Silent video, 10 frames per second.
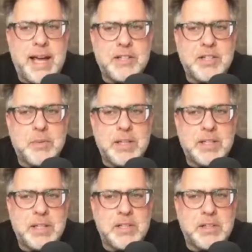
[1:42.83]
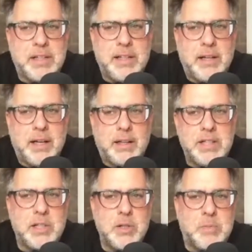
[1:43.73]
So essentially, let's
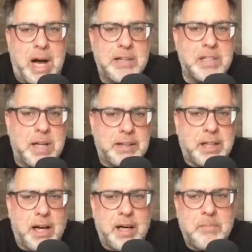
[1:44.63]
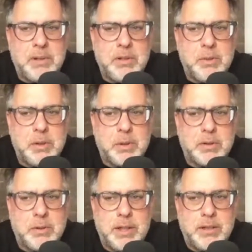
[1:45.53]
use Box.com, who we work
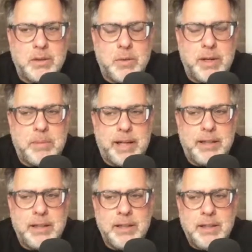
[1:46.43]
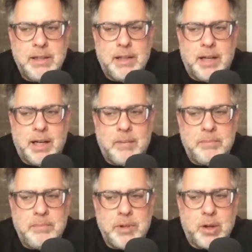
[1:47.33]
with quite a bit.
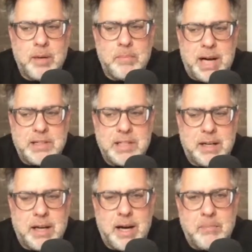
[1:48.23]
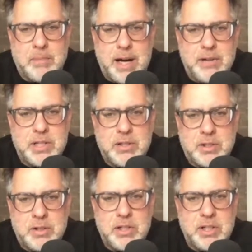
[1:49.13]
You're on Box.com, browsing,
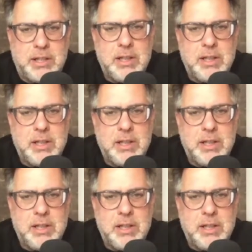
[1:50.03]
searching.